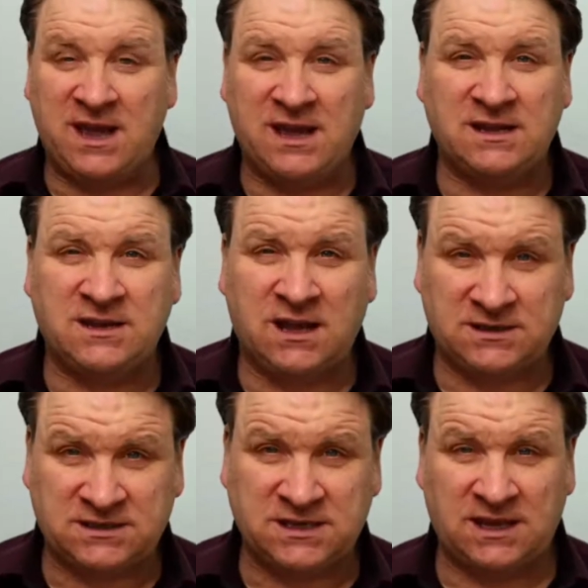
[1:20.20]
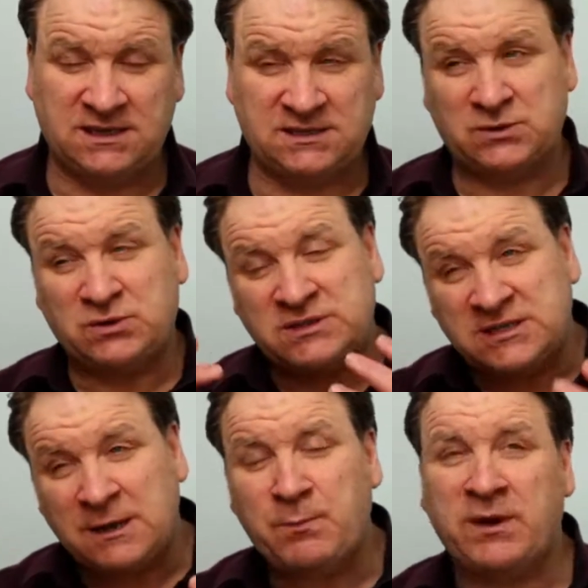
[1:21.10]
in size. So
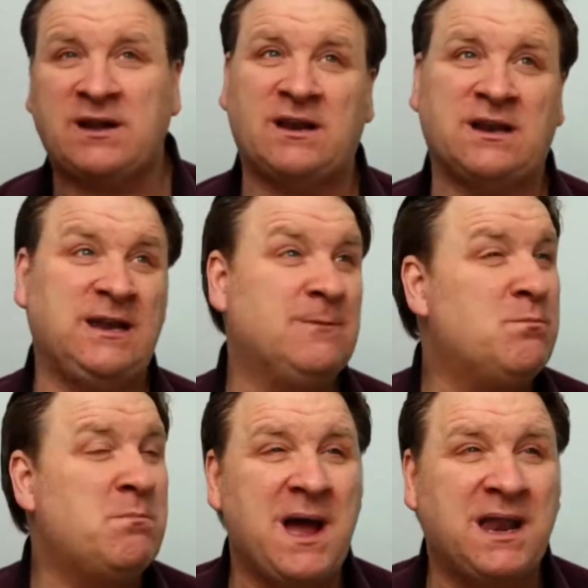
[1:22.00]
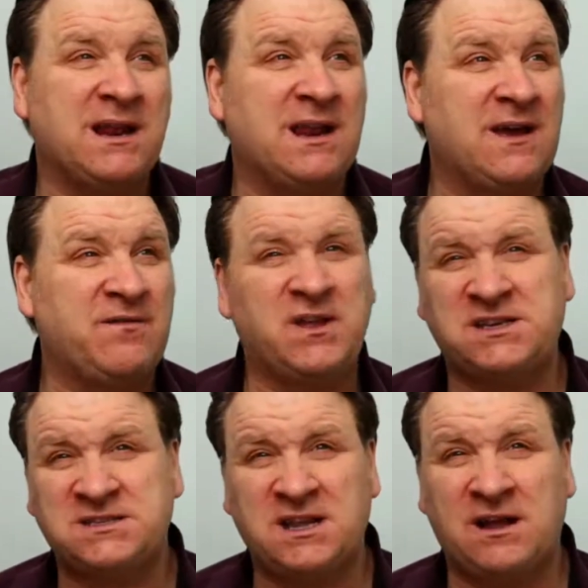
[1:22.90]
typically, man alive, they
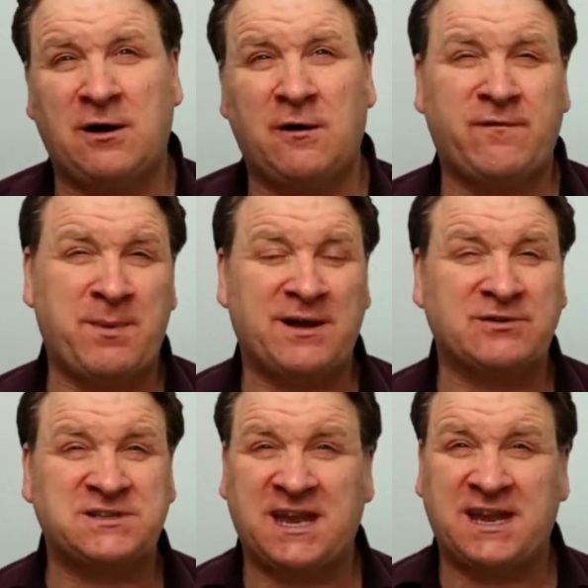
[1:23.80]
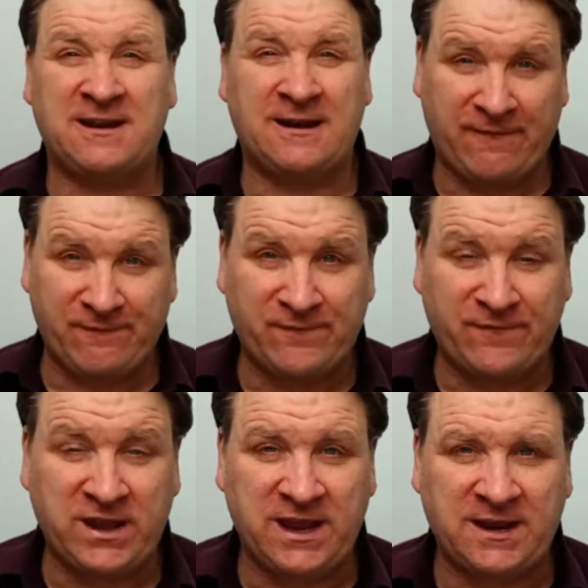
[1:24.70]
start off about 10, 11
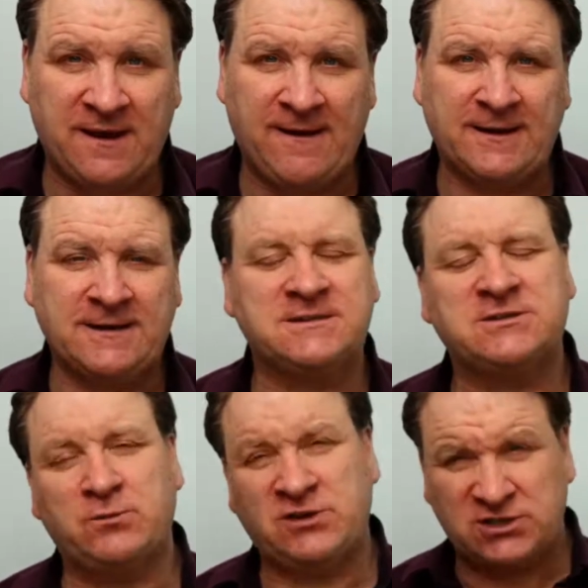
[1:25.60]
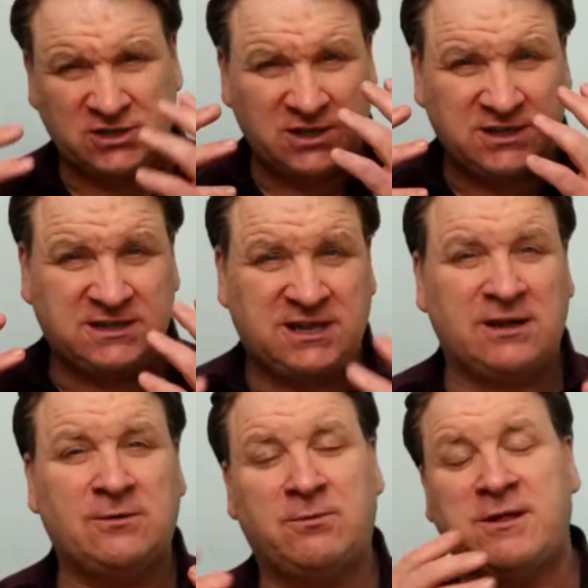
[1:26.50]
feet in height. So we're just going to
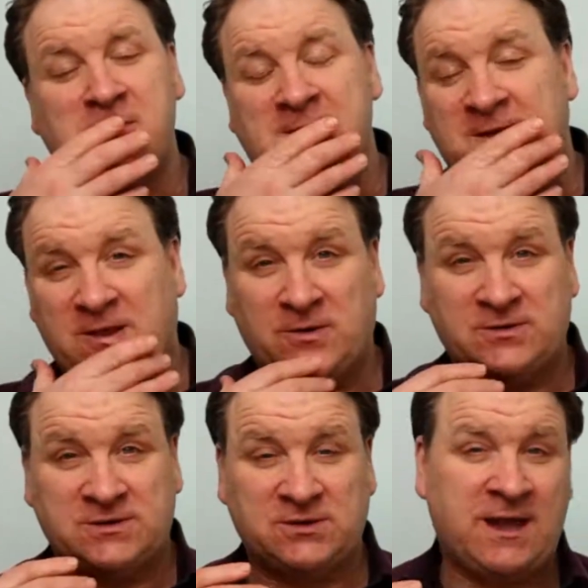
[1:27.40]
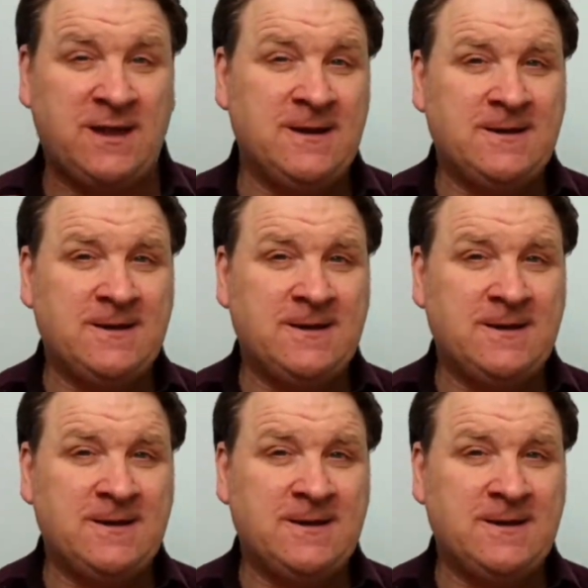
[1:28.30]
deal with one of those, okay?